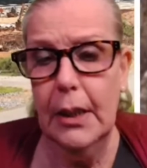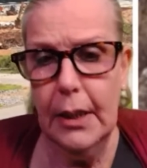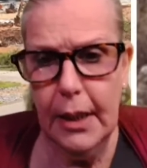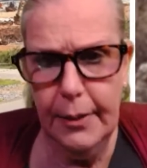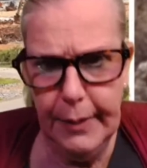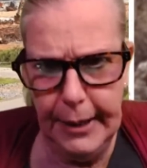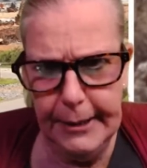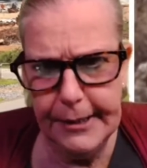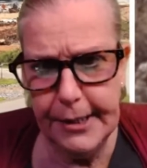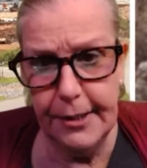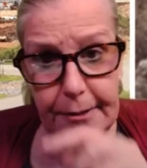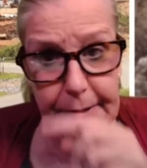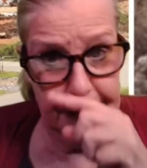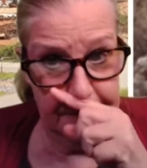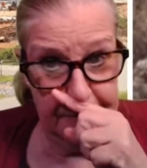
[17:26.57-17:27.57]
All right,
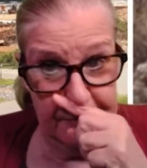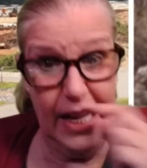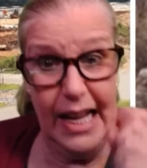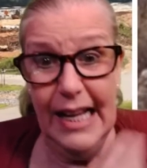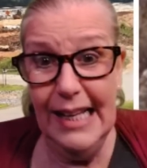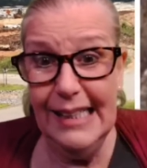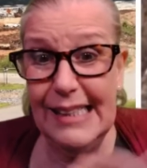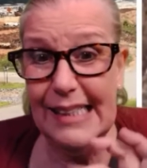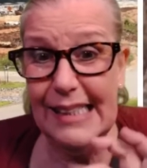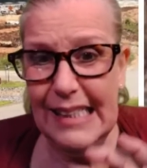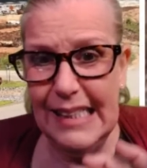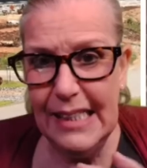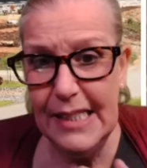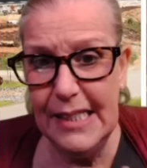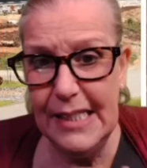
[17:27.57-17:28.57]
so that's
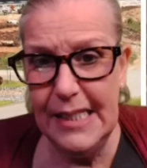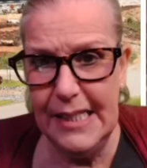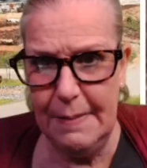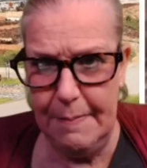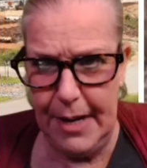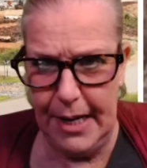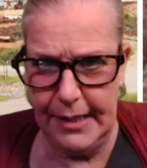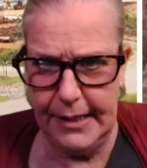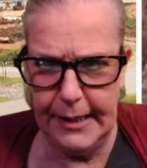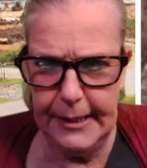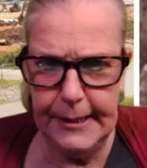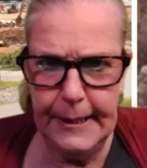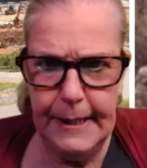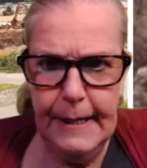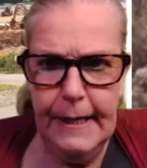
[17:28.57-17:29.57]
the
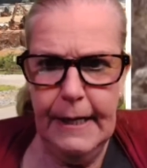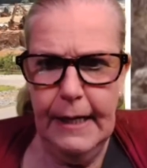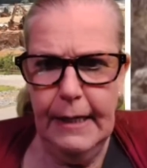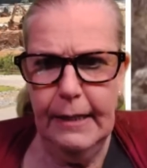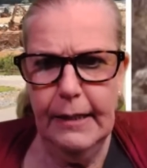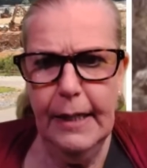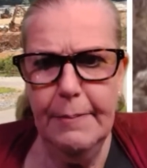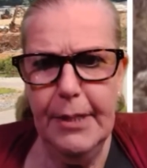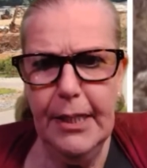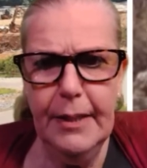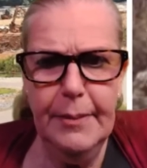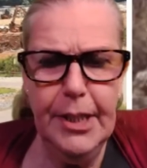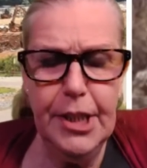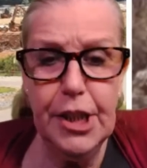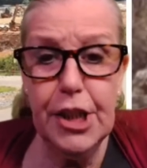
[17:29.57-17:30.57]
basics. Uh, let me let
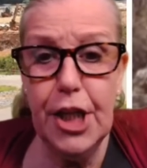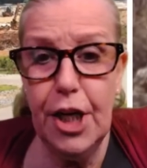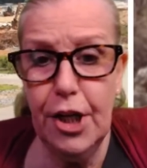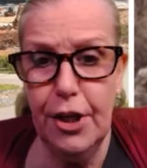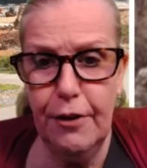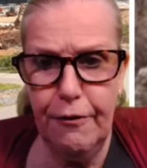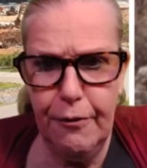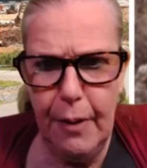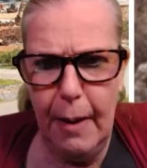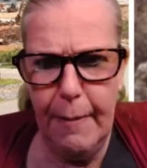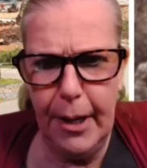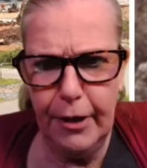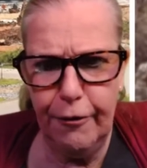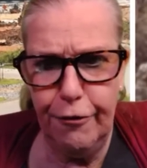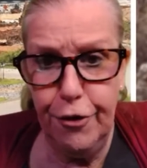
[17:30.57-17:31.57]
me just tell you
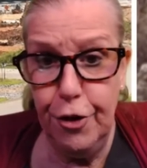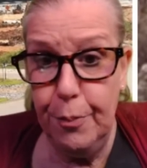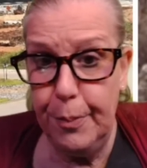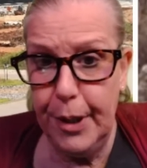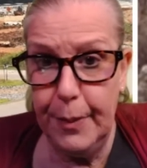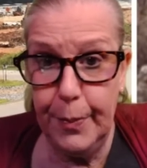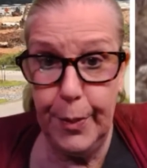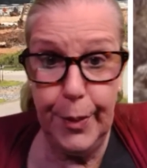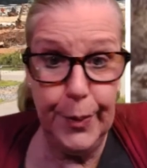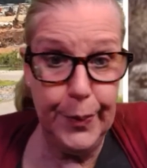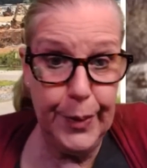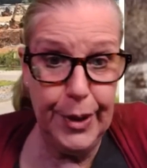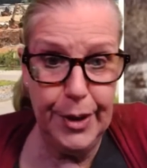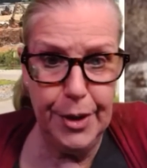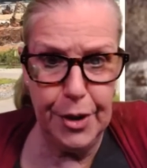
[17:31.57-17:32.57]
about a few people
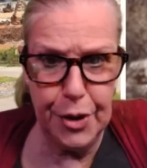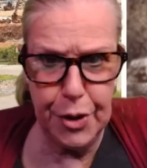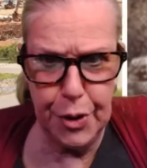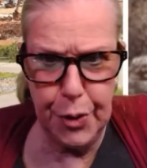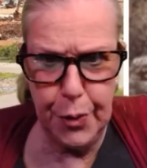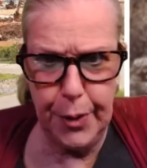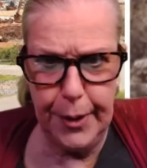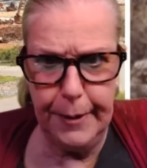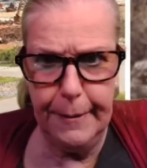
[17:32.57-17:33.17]
in the story.